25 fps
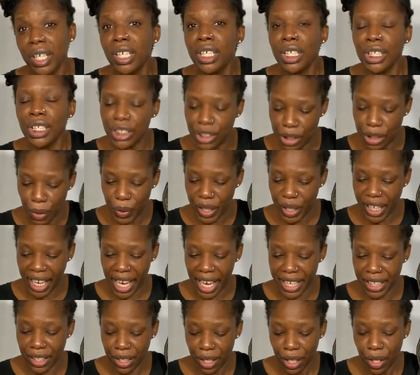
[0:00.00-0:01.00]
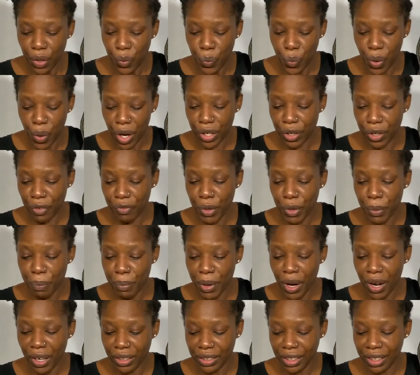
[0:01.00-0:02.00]
So again, work with your
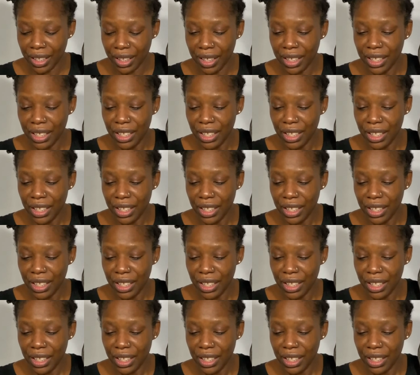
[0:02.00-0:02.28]
partner